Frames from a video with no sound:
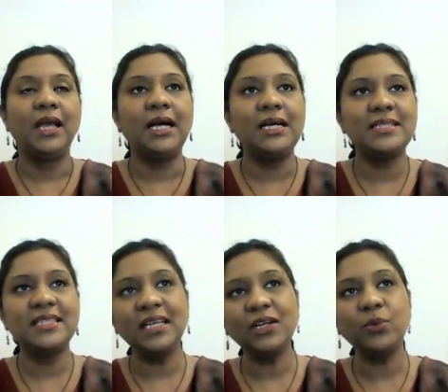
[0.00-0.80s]
Uh,
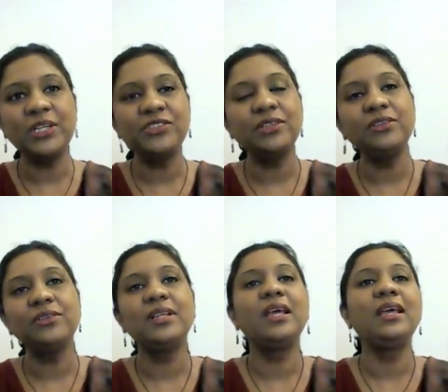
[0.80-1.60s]
so our question
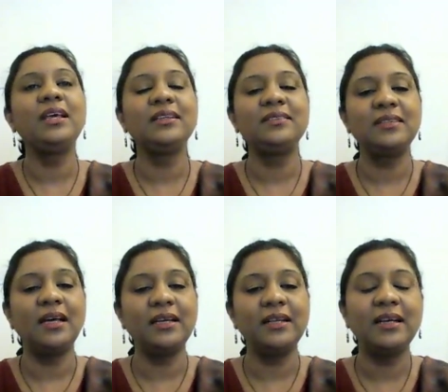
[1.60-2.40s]
today is
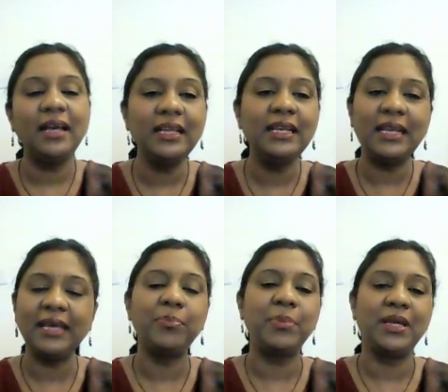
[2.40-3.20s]
uh, regarding
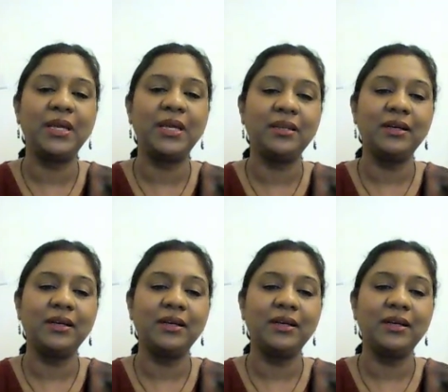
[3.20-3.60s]
neck pain.